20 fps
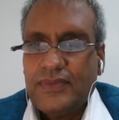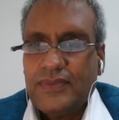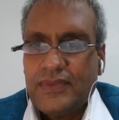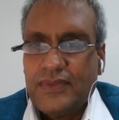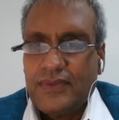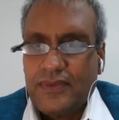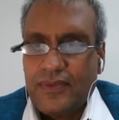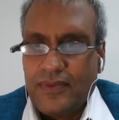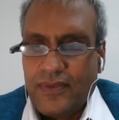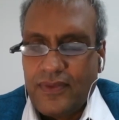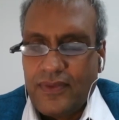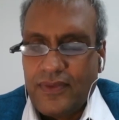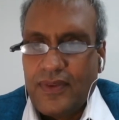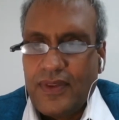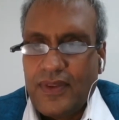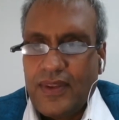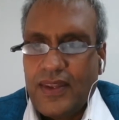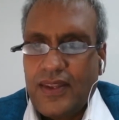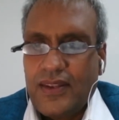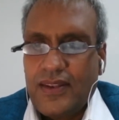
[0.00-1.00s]
in?
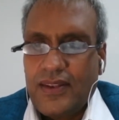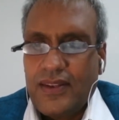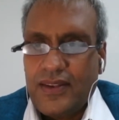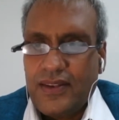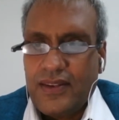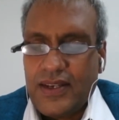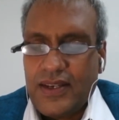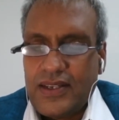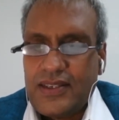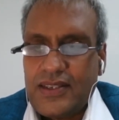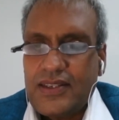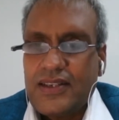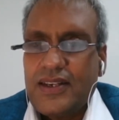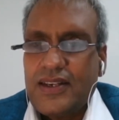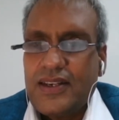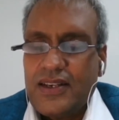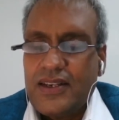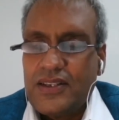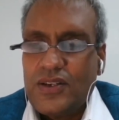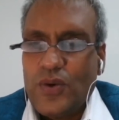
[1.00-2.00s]
So what's the
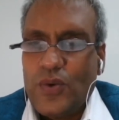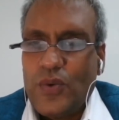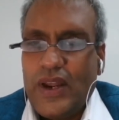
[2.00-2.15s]
procedure